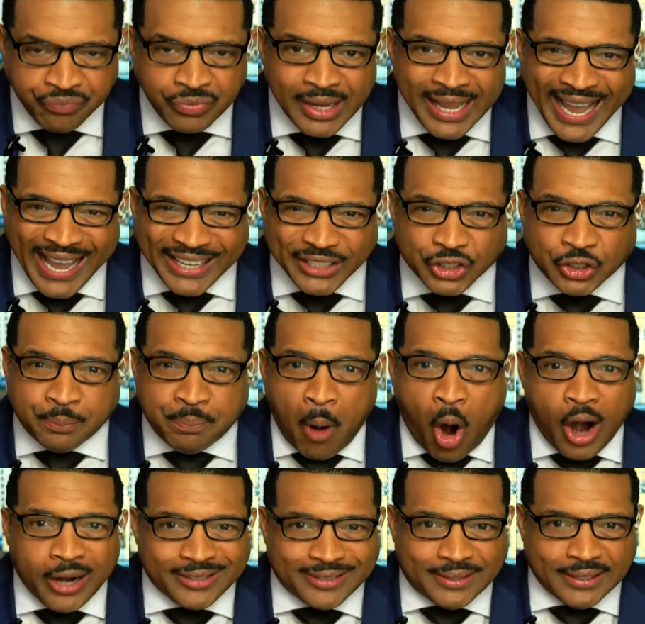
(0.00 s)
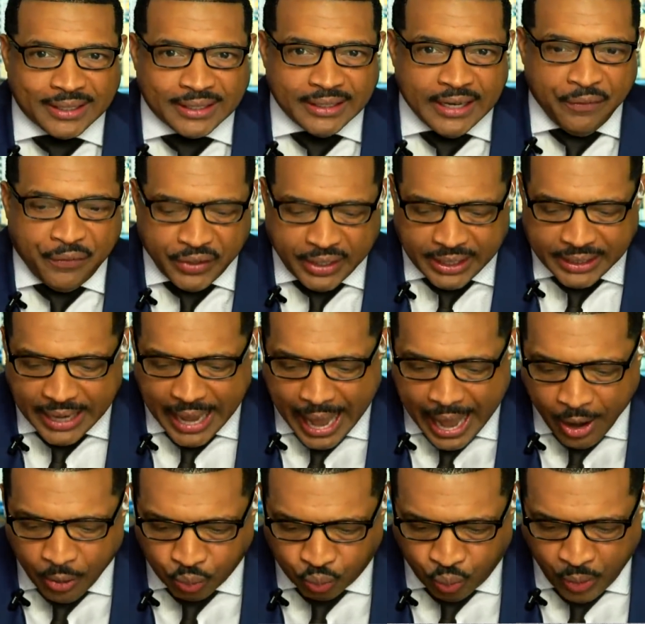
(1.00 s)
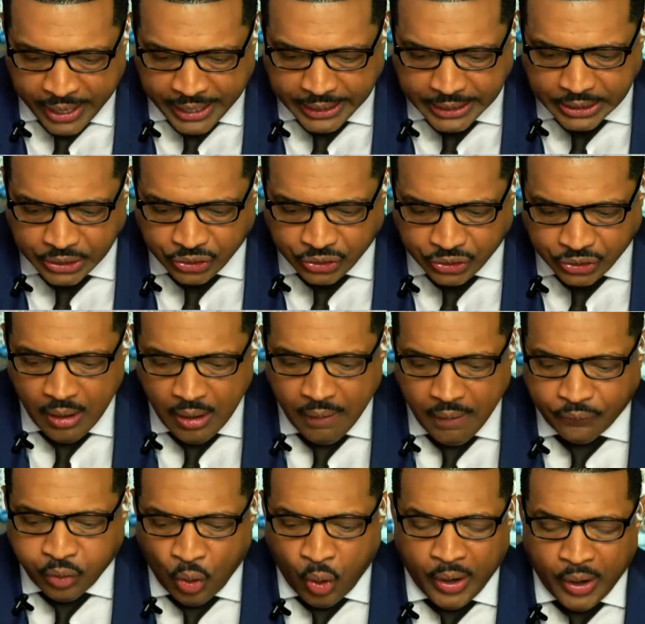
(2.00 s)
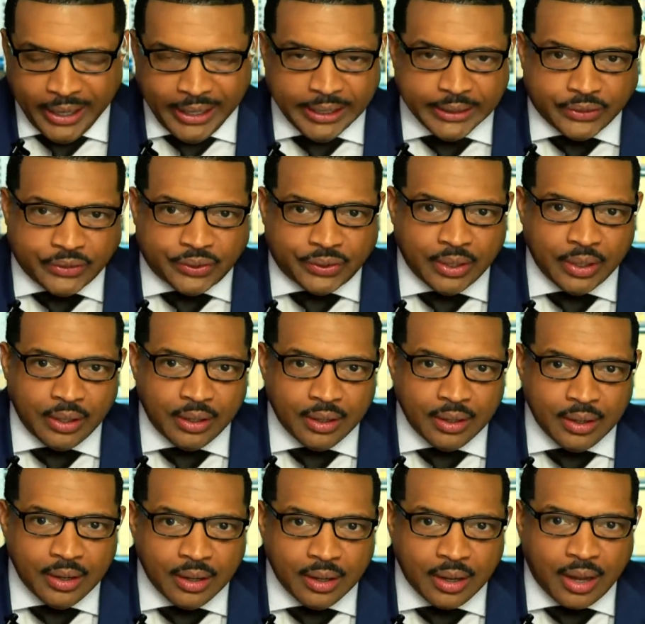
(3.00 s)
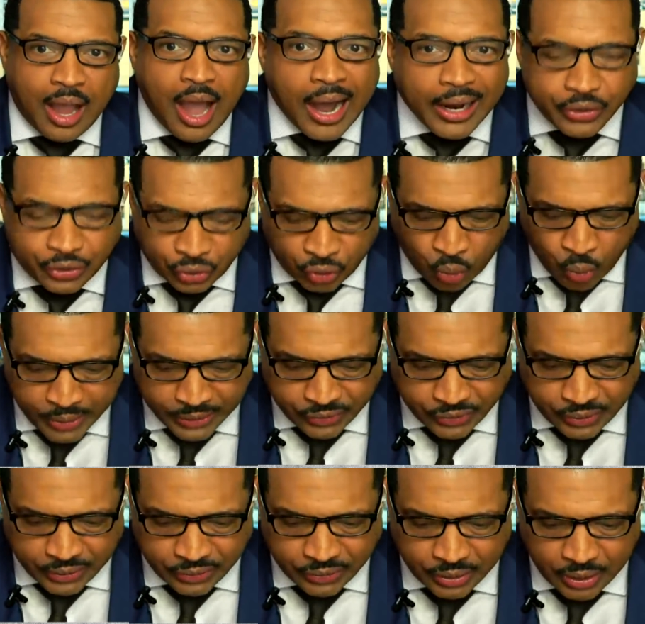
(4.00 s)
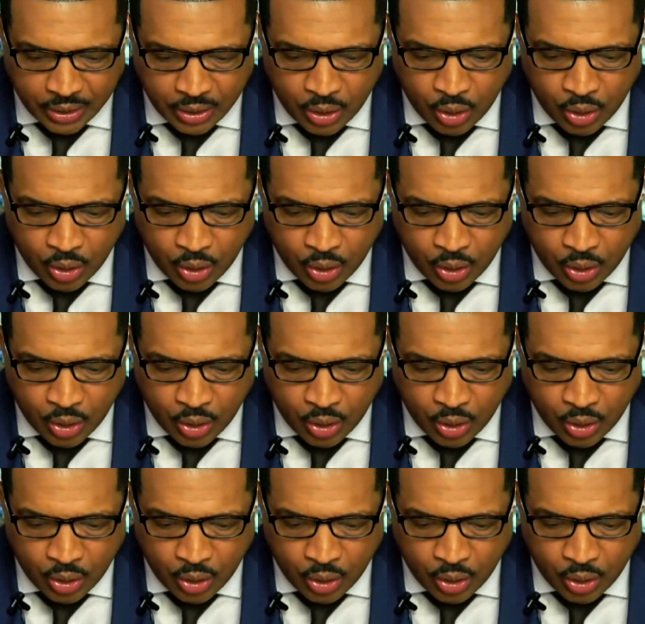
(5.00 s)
has sparked significant outrage for its consequences,